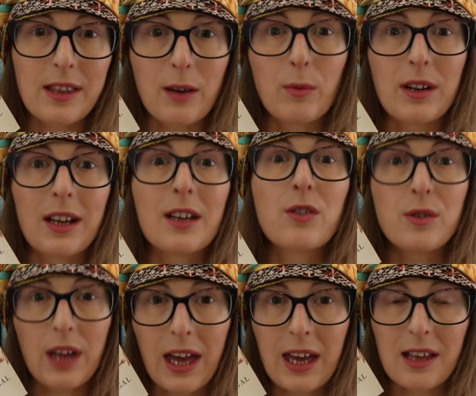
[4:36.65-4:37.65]
They would like to
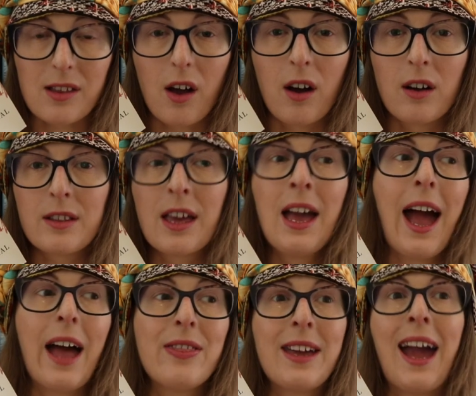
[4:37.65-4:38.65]
take his heart,
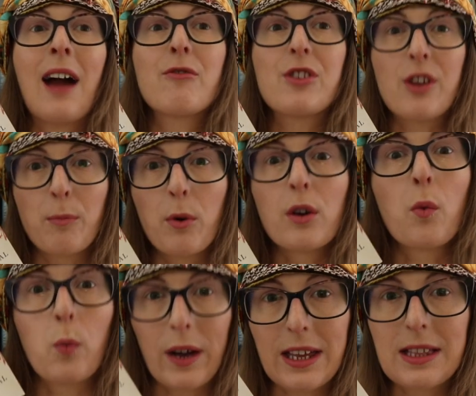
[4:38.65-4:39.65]
and they have
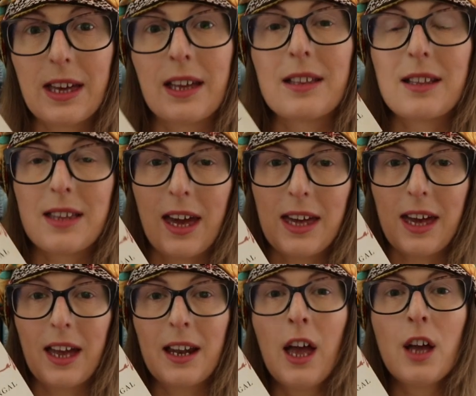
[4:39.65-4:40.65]
someone waiting to
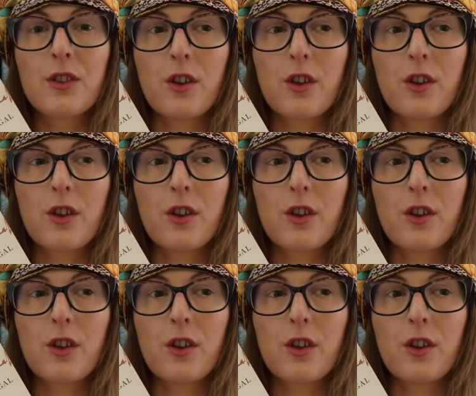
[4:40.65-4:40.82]
take it.